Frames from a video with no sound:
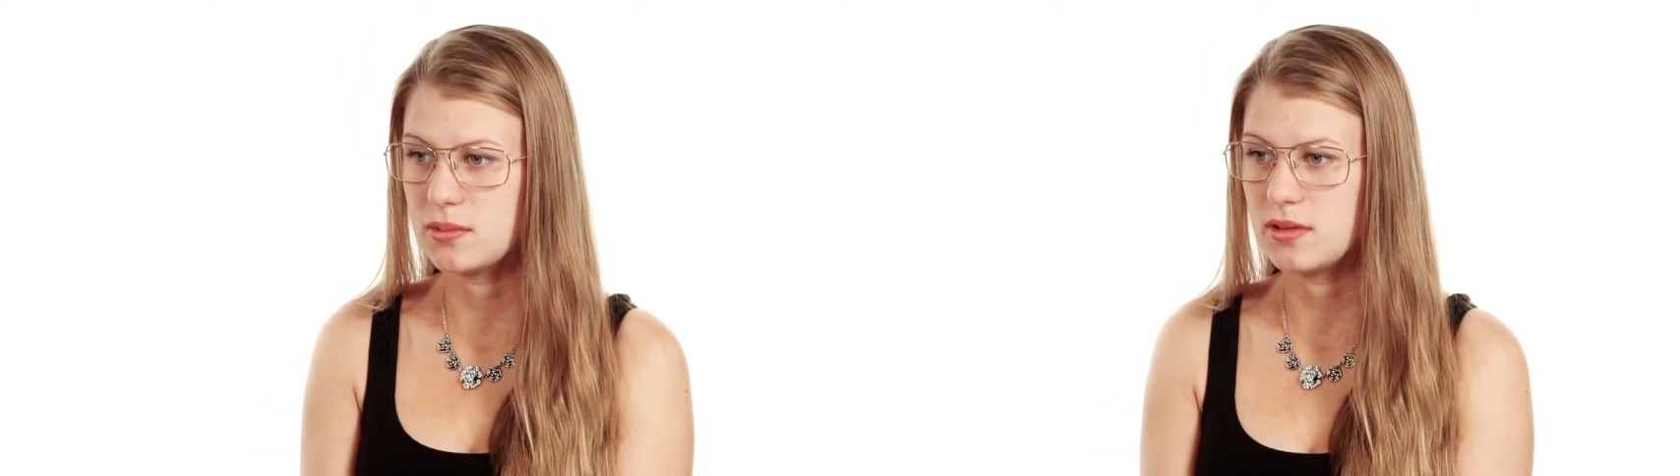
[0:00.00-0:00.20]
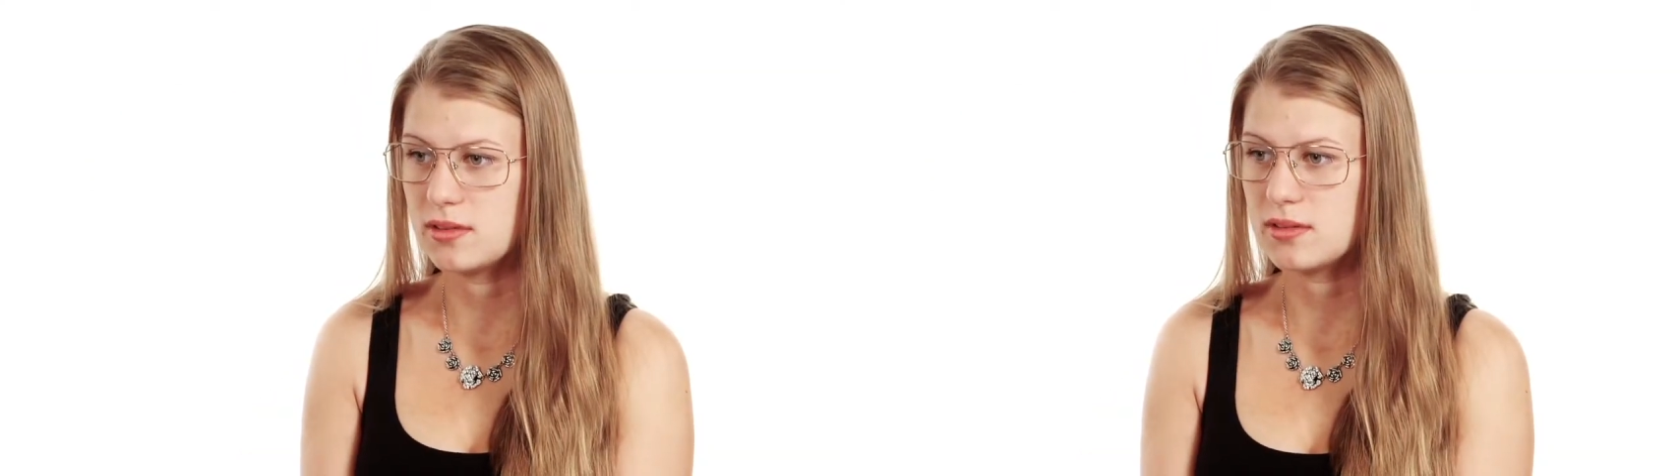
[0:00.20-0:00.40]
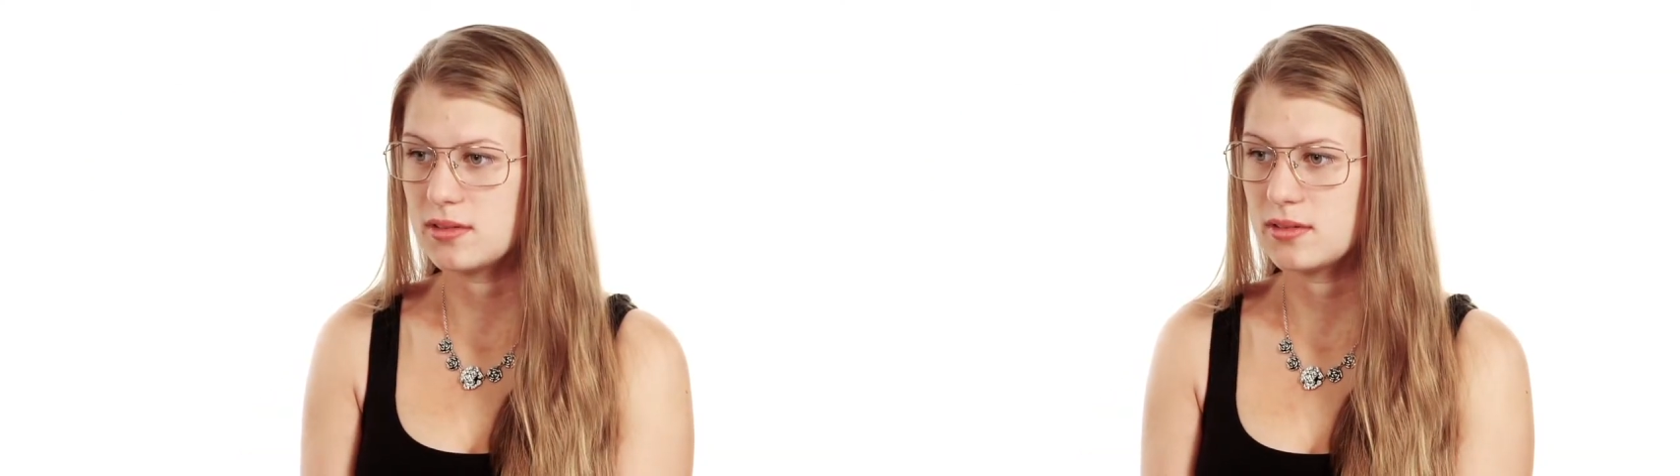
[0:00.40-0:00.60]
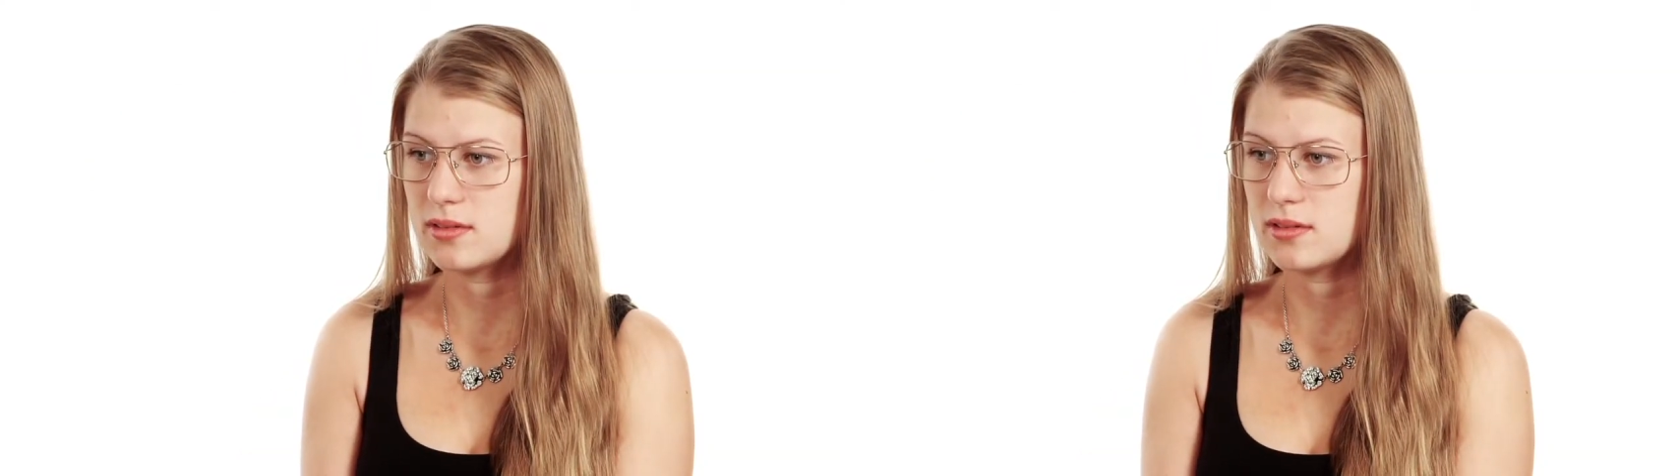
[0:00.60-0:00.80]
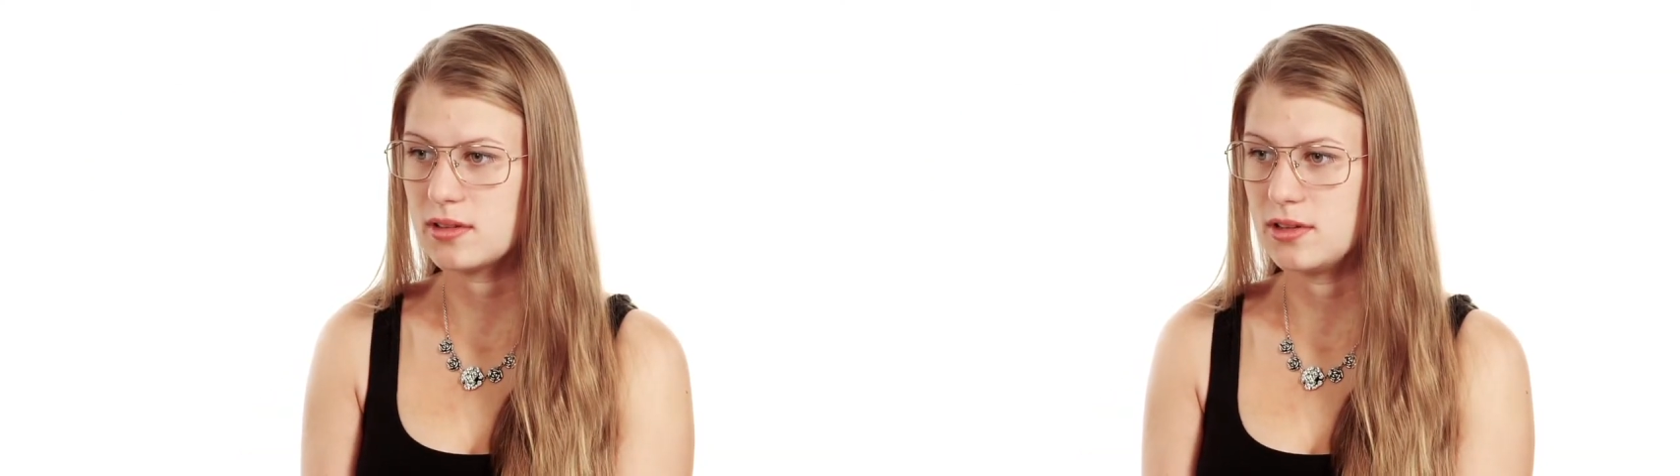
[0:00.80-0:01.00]
was
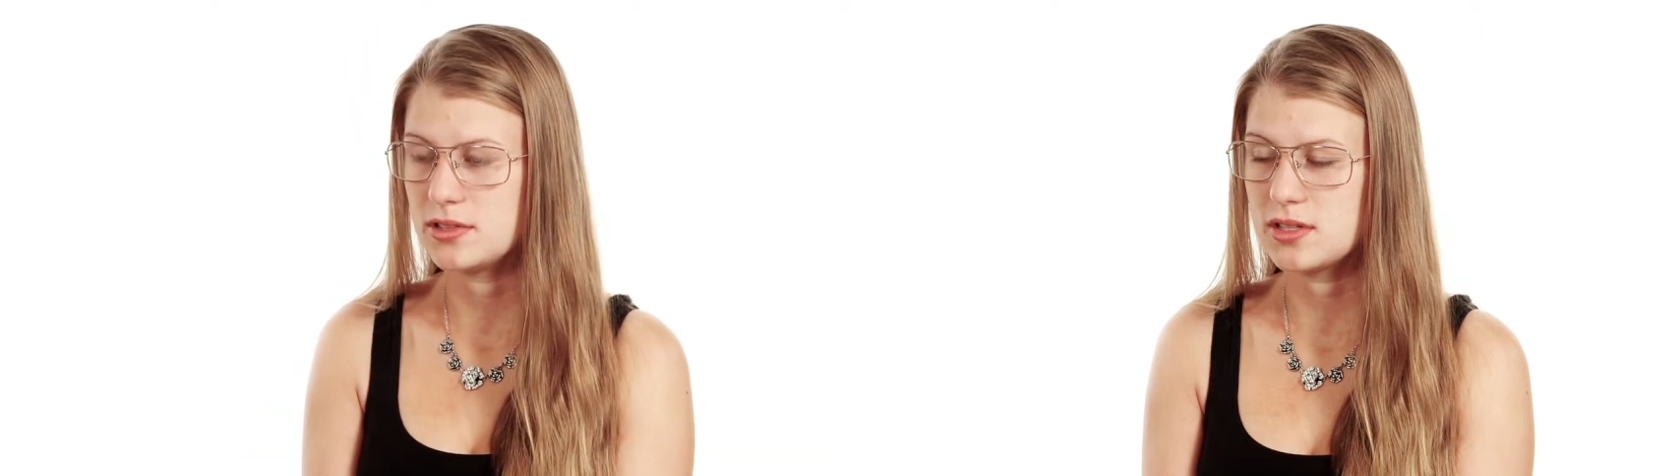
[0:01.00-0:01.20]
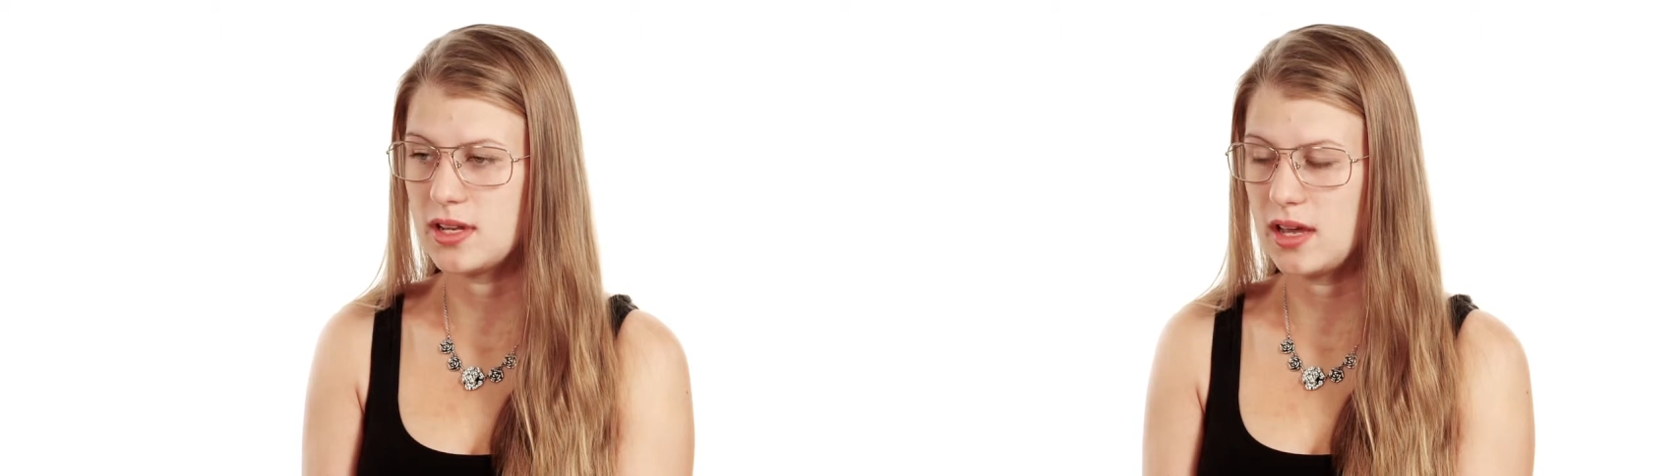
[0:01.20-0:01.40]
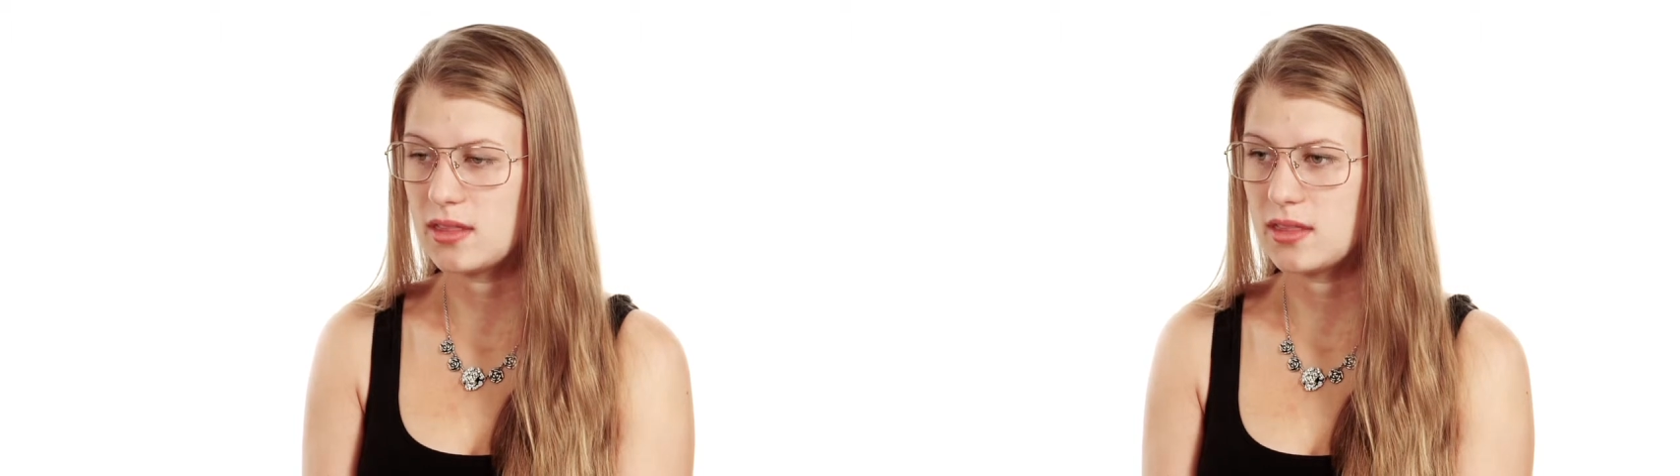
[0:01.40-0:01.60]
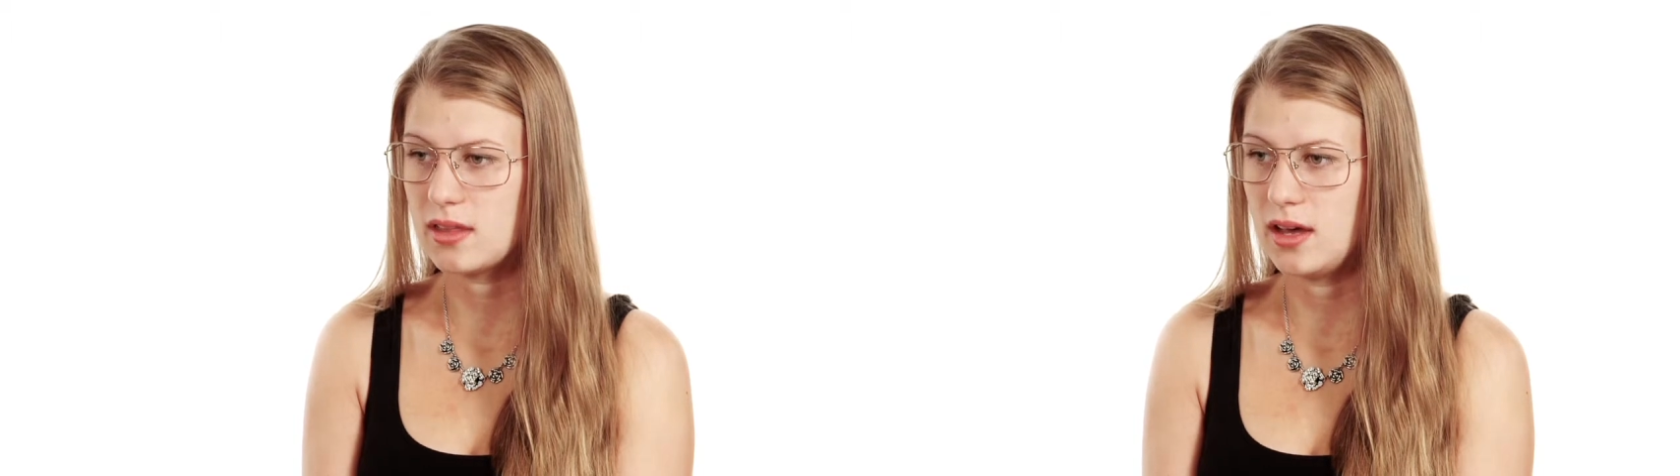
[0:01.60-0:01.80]
close to death.